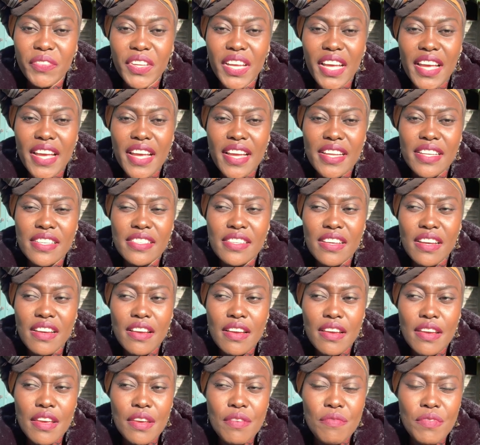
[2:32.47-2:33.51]
And
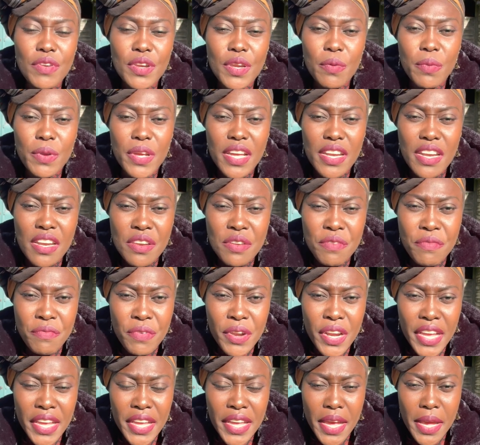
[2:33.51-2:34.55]
every day we had a
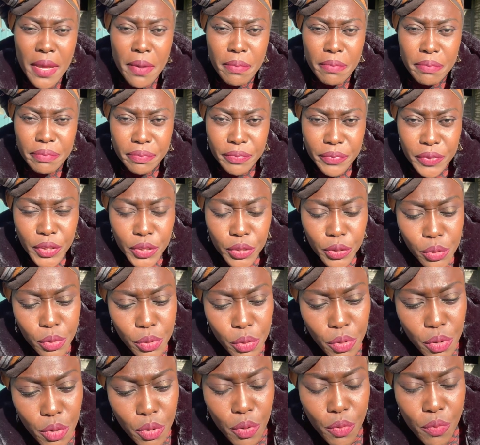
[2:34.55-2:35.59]
different game.
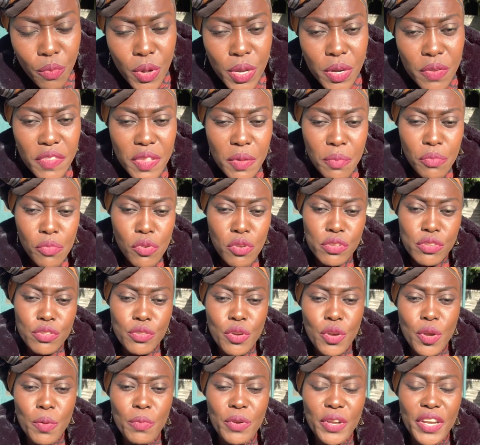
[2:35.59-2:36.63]
So one of the most
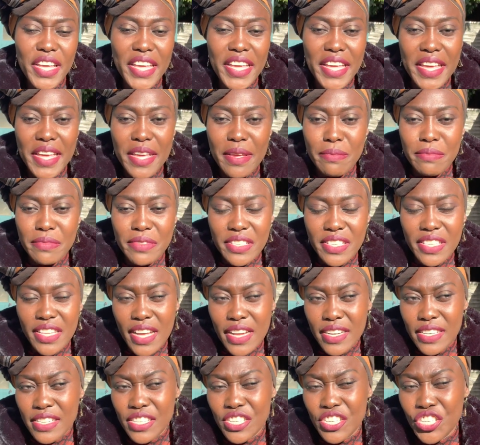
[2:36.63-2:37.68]
common games
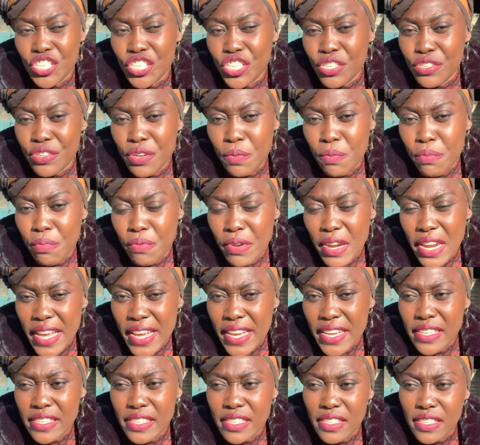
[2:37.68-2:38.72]
that children
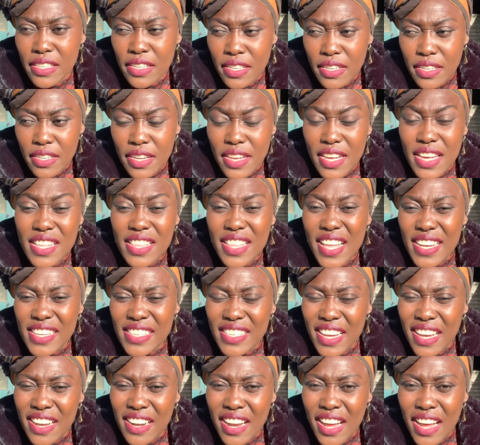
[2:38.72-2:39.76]
played in
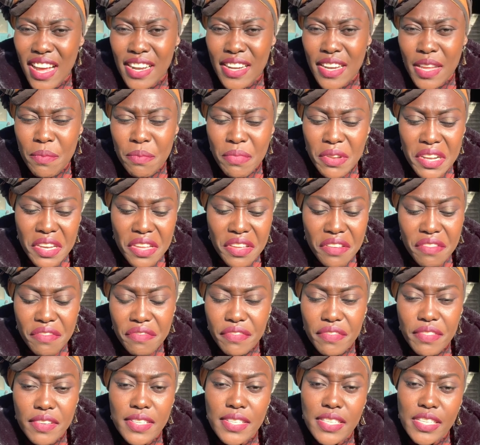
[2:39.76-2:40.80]
that era, and I
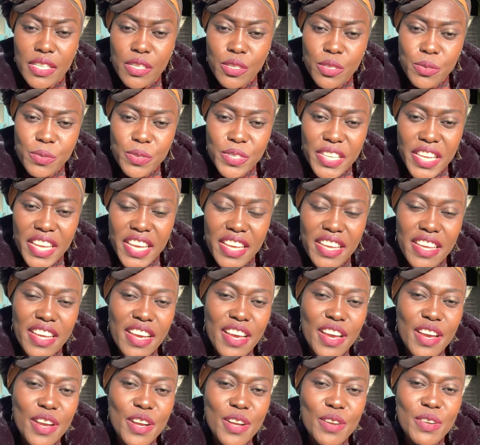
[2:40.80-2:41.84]
believe till today,
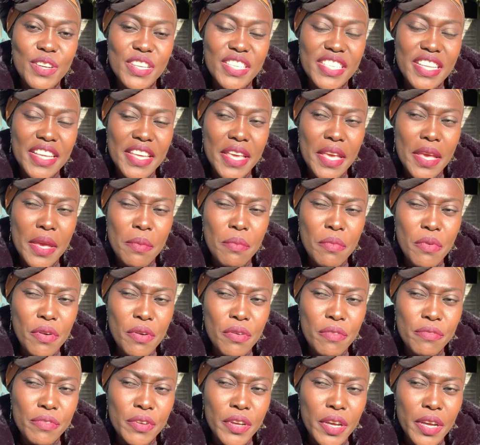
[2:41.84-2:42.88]
was the game of,